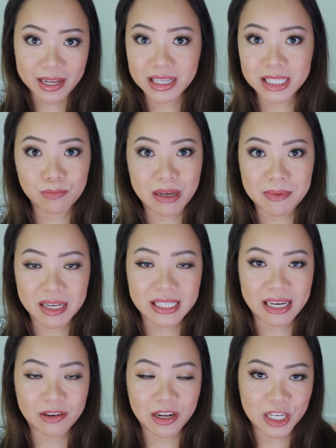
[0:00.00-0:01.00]
is beaming
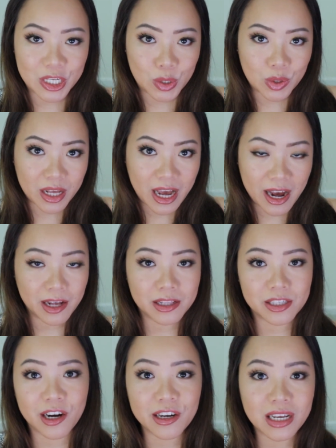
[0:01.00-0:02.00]
down on you, the
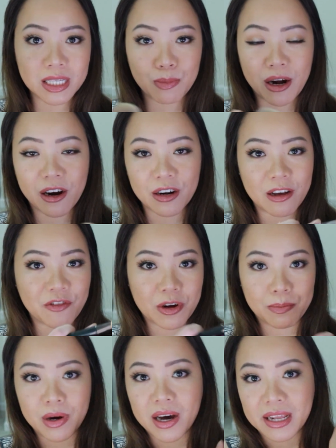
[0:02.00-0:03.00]
darkest part of your
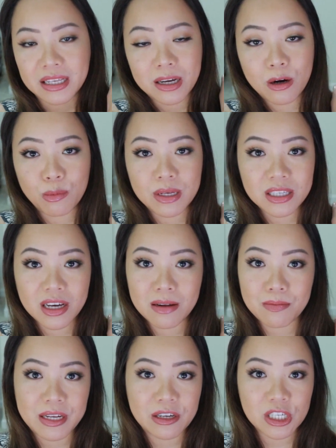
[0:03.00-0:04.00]
body is always going to
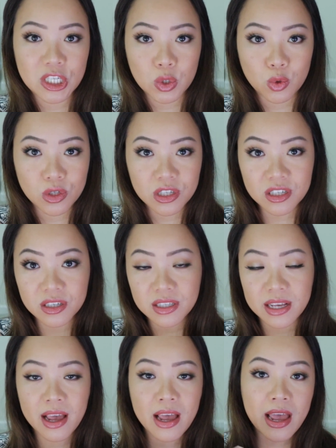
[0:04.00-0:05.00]
be your
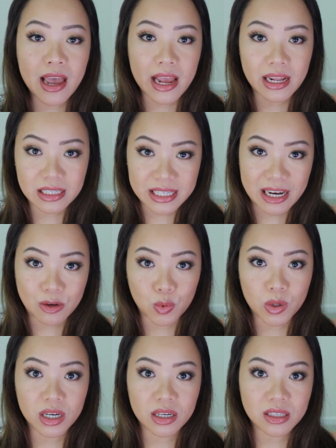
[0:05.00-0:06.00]
shoulders and
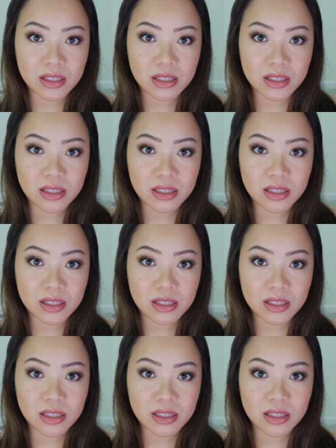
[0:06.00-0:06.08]
downward.